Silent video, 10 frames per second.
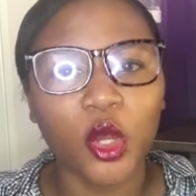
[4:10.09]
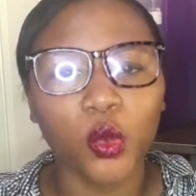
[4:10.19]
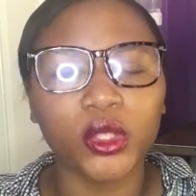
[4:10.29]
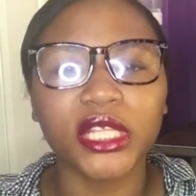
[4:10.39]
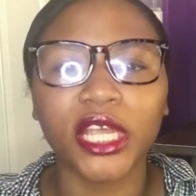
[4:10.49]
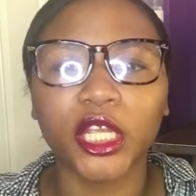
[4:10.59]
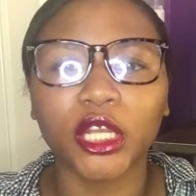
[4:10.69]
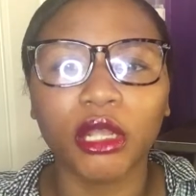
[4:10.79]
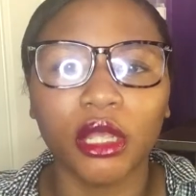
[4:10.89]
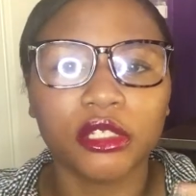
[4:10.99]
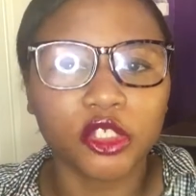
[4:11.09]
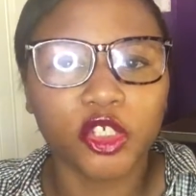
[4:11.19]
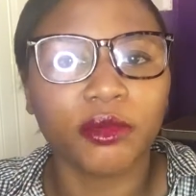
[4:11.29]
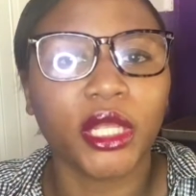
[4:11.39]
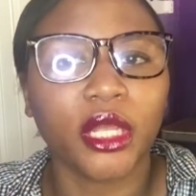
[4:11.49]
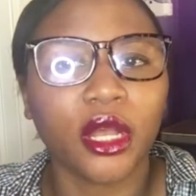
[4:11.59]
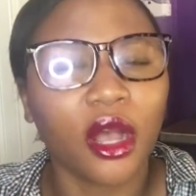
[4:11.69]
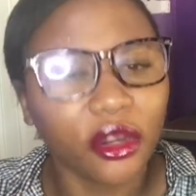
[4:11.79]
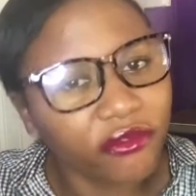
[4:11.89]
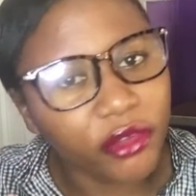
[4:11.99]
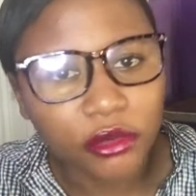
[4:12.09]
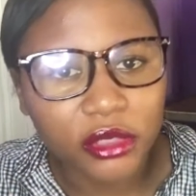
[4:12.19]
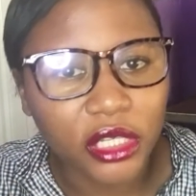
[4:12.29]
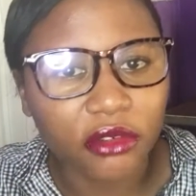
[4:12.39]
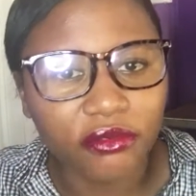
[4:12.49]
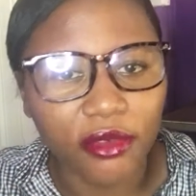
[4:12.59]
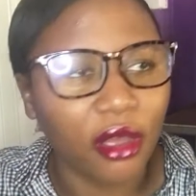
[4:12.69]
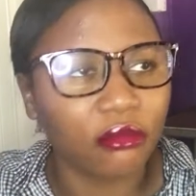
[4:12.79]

was like extremely confusing for